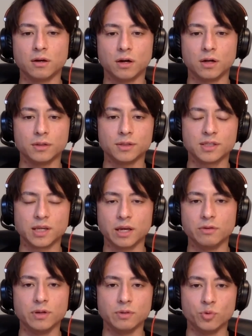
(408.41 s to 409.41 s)
called
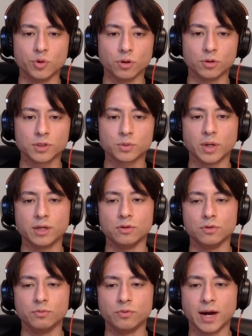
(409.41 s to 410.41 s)
security rules where
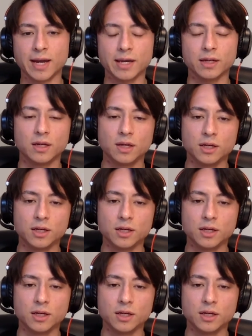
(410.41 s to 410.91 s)
you write,